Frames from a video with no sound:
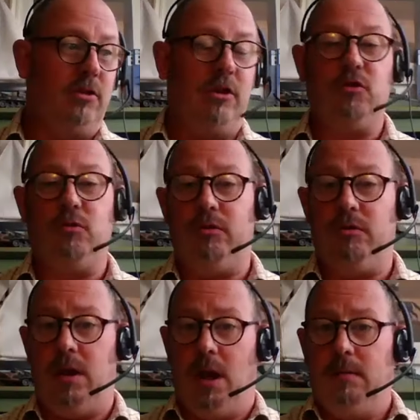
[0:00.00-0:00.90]
as a,
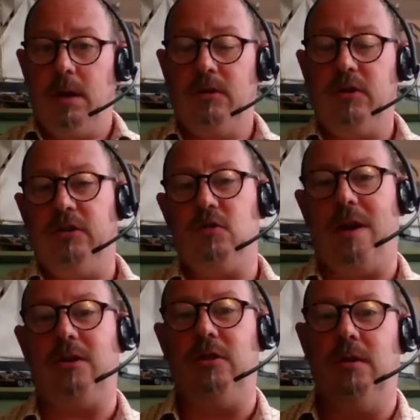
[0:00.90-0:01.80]
you know, as a
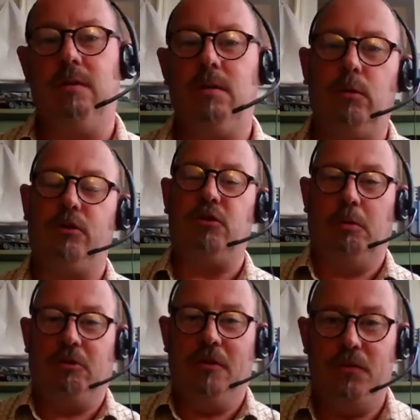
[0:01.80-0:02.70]
distraction. Of course, the
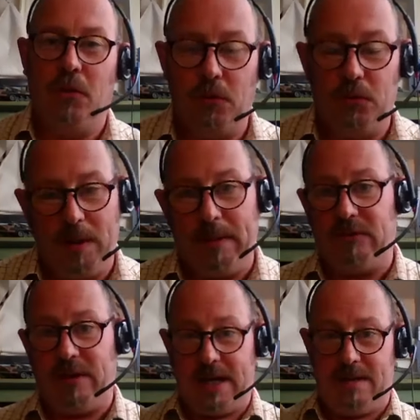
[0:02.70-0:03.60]
Germans didn't fall for it,
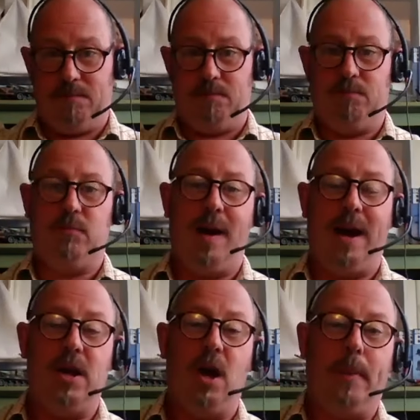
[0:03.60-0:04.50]
because they... the
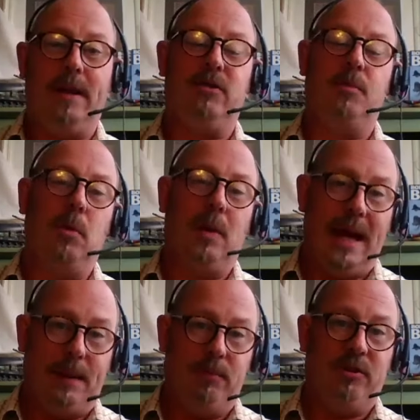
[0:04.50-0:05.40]
radar picked up all the
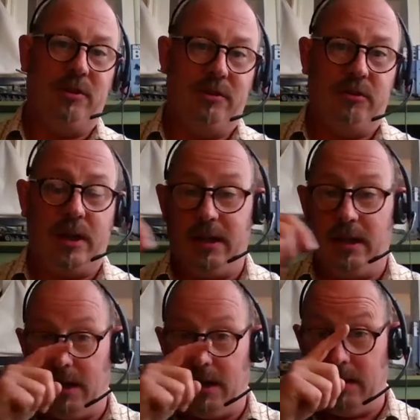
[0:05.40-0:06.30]
Hamptons
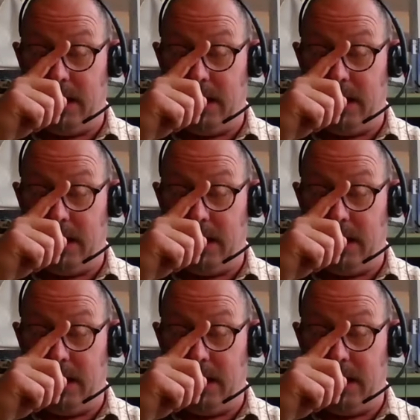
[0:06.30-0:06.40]
and and